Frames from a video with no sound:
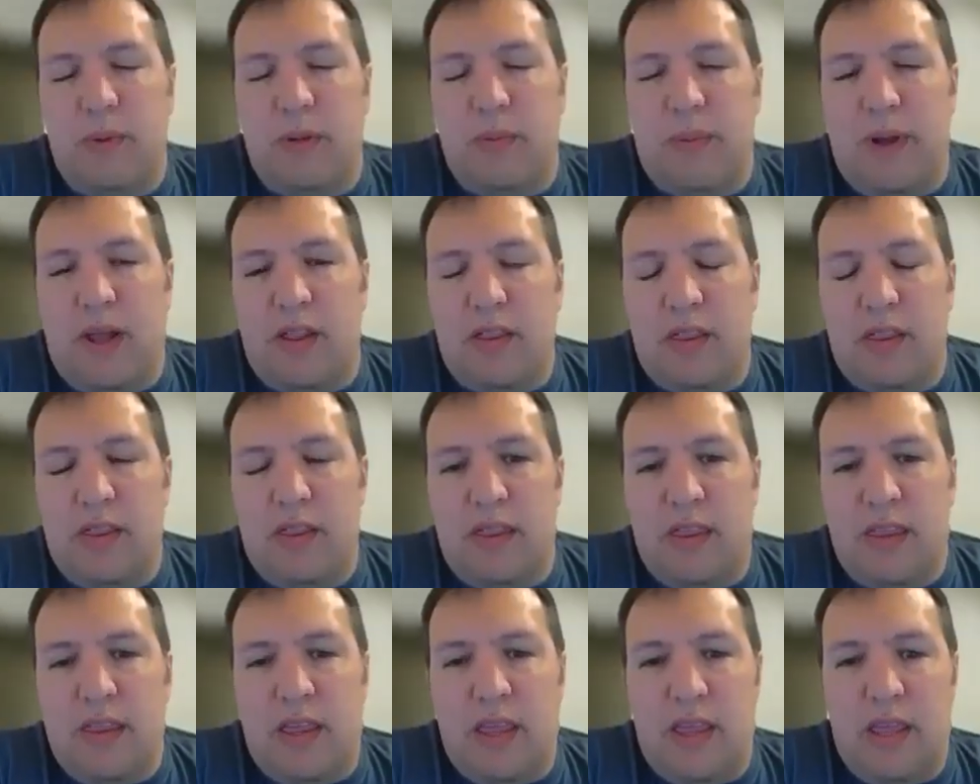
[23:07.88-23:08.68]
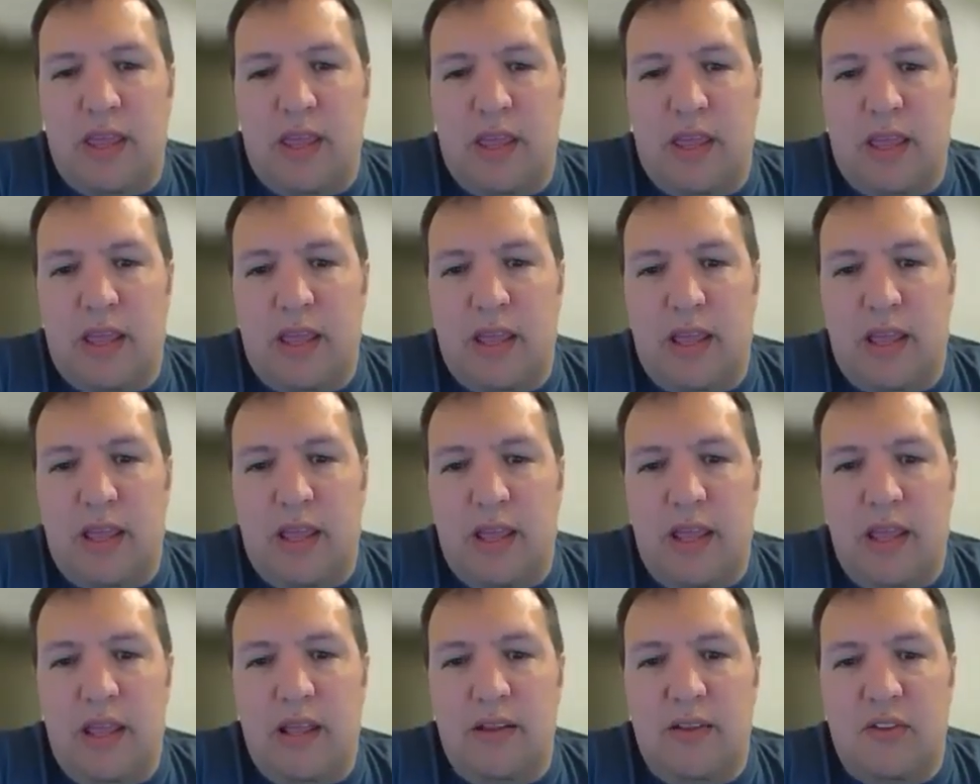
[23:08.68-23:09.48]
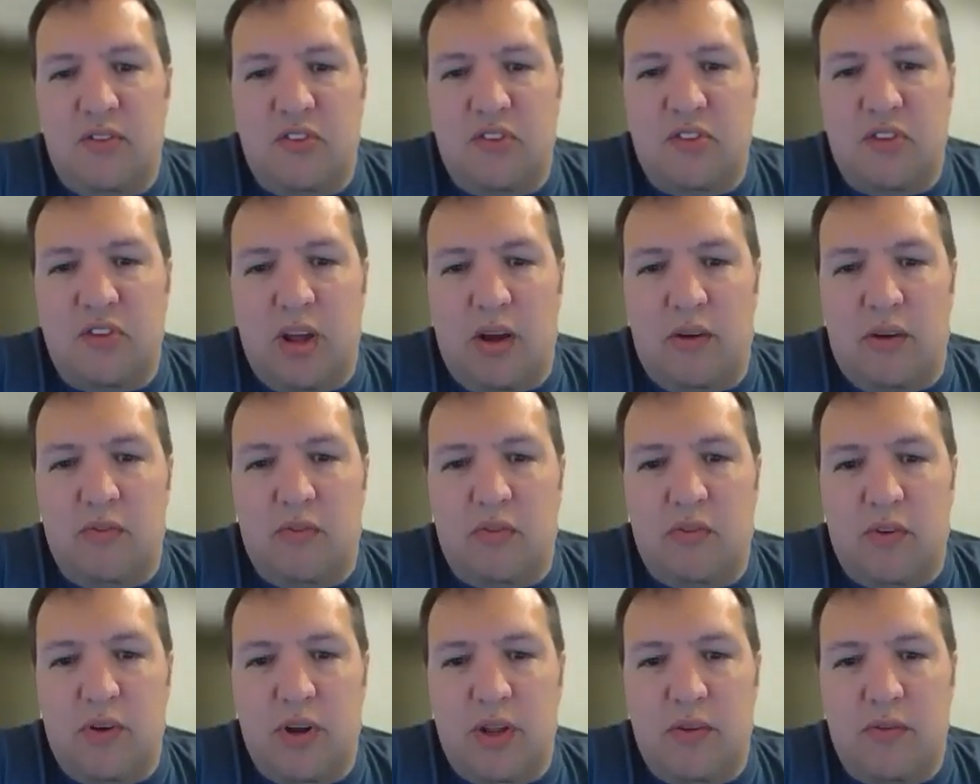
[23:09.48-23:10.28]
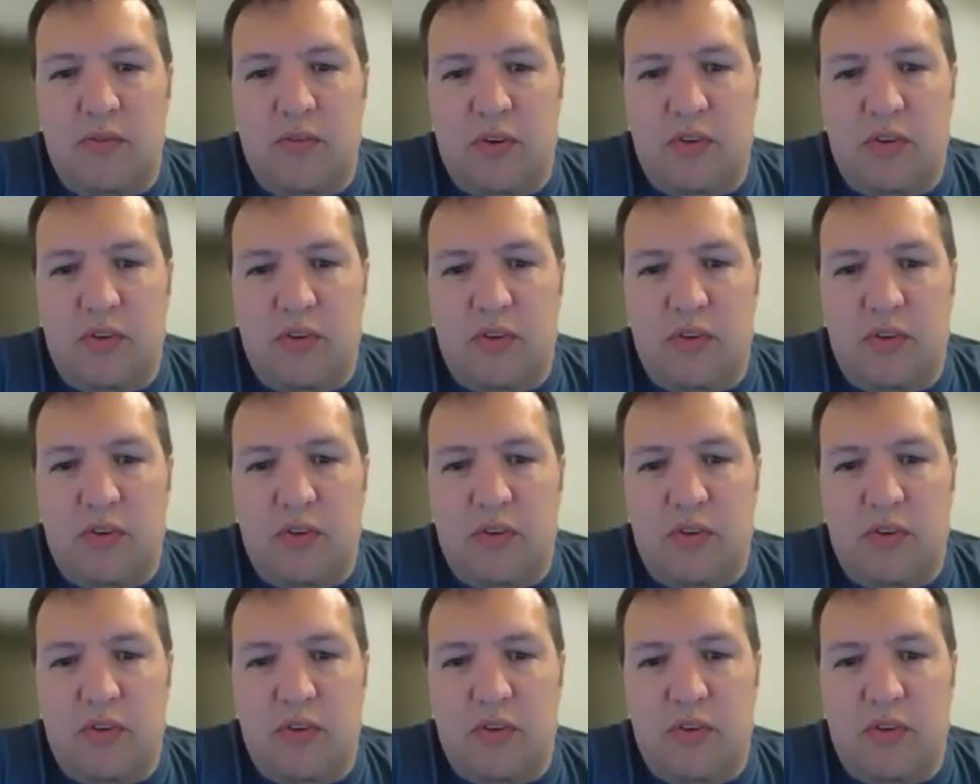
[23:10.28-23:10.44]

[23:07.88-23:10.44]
bit about the eDiscovery